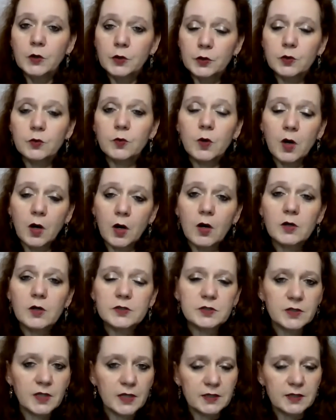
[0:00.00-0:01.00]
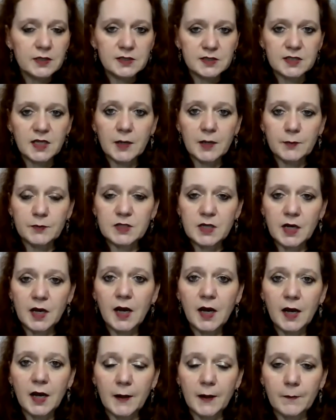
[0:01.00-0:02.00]
you will also at the same
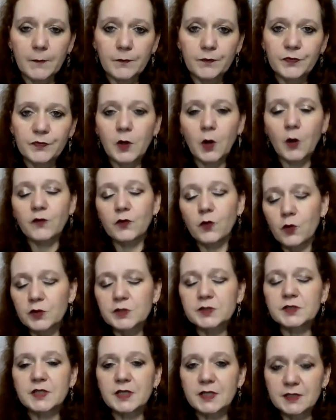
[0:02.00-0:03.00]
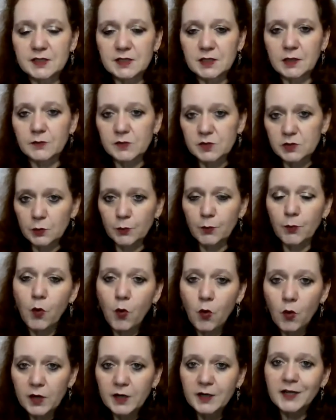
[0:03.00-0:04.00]
time, of course, need some
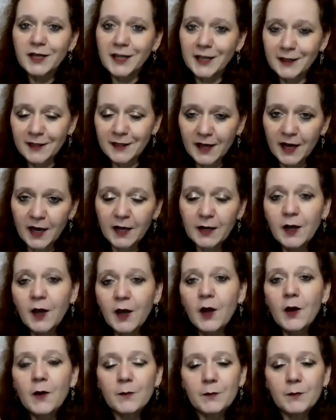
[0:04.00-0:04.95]
support in that,